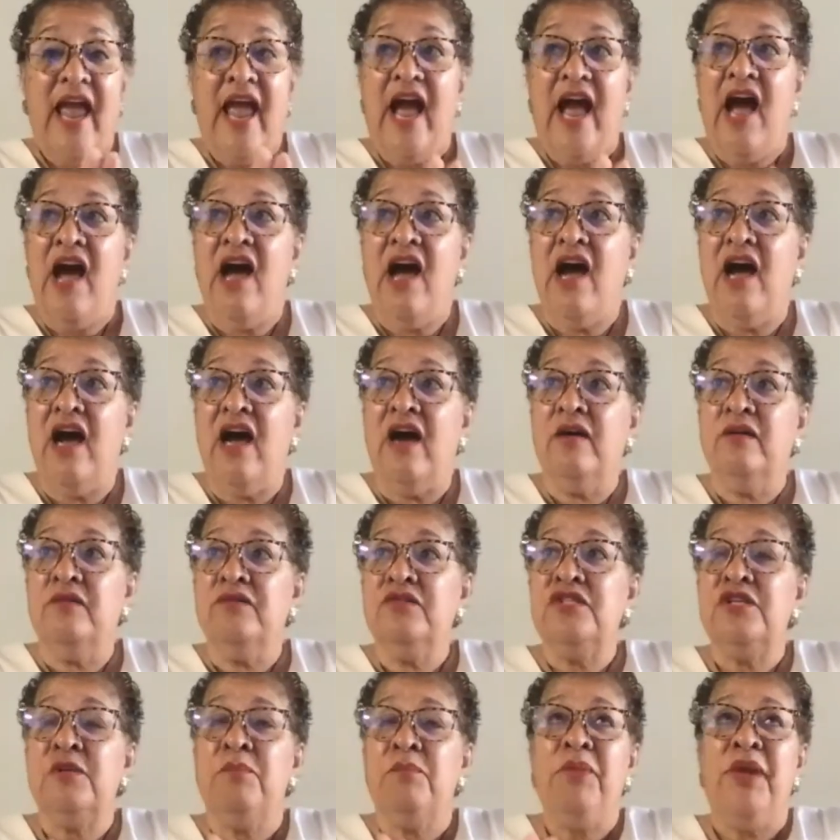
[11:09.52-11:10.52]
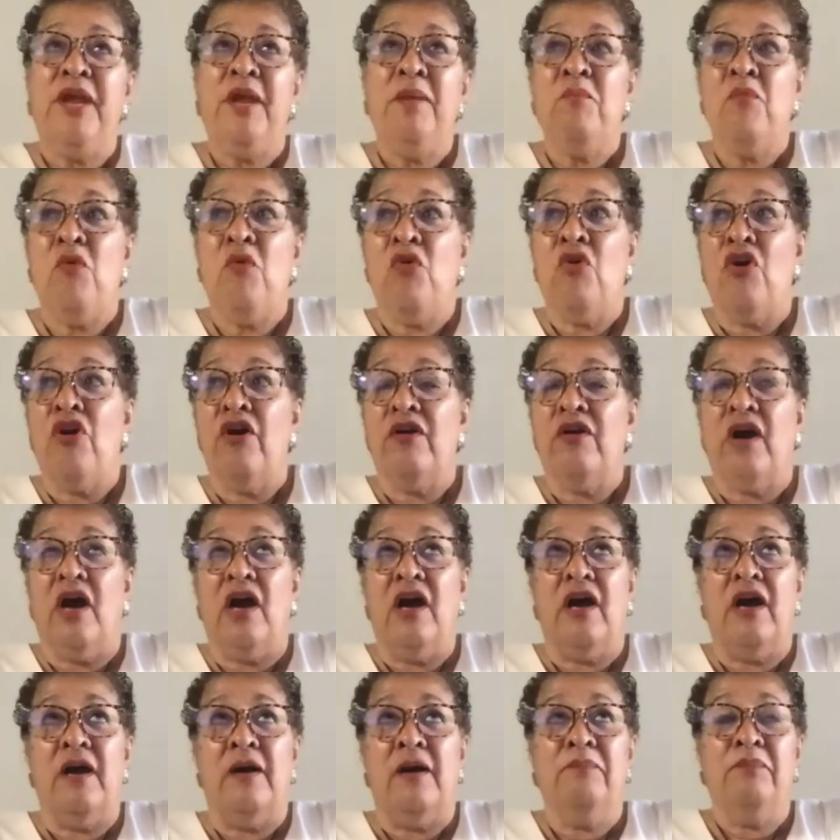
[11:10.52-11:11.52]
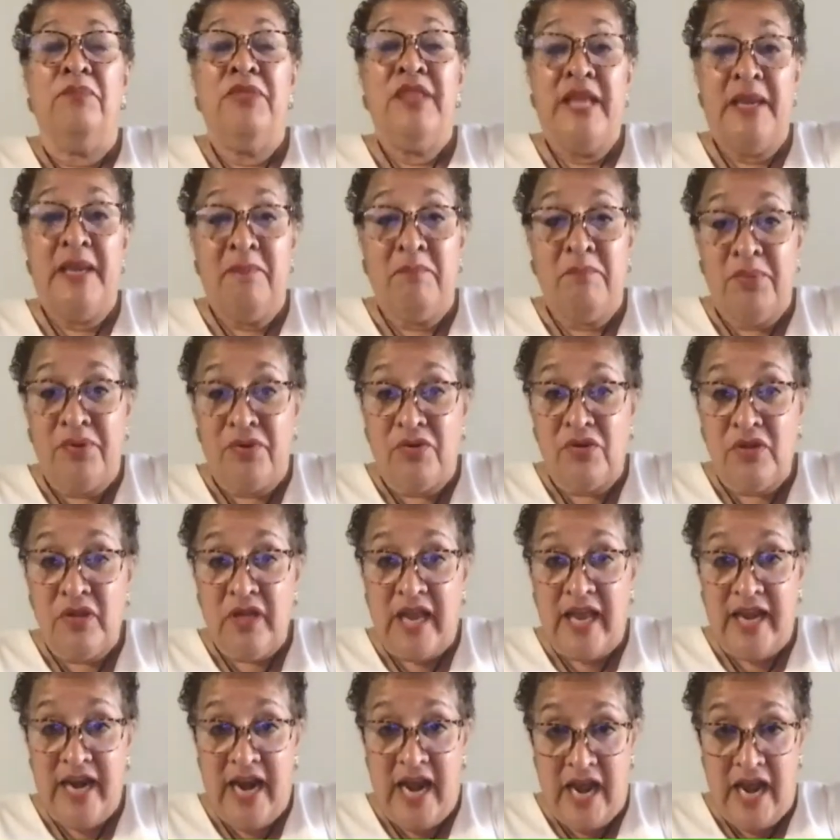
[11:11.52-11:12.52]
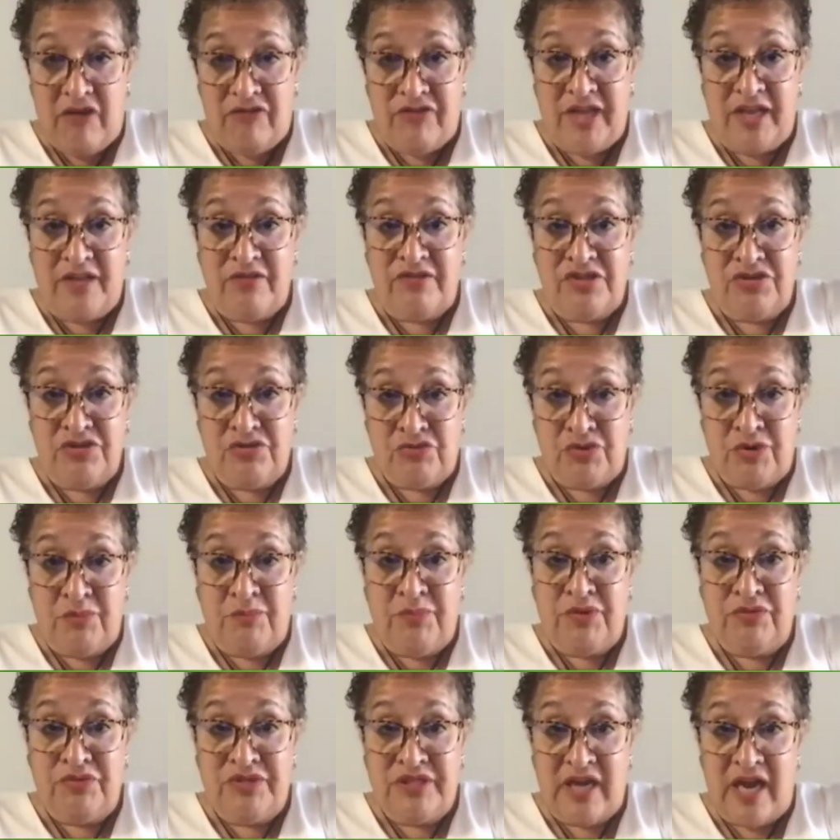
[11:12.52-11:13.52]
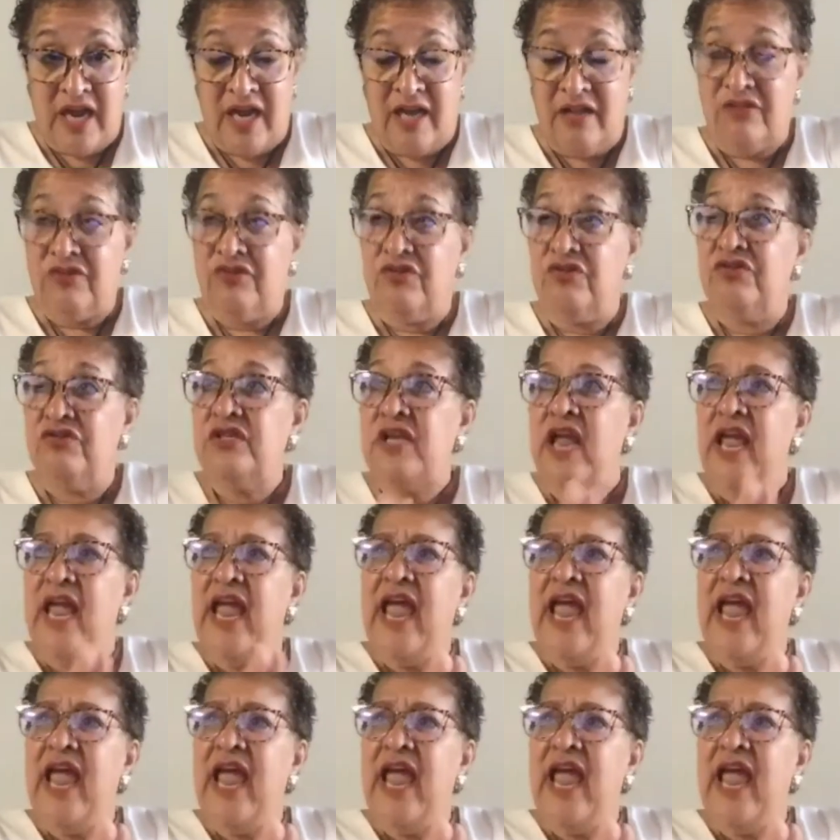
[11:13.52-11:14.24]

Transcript: to be more nimble in how they distribute dollars.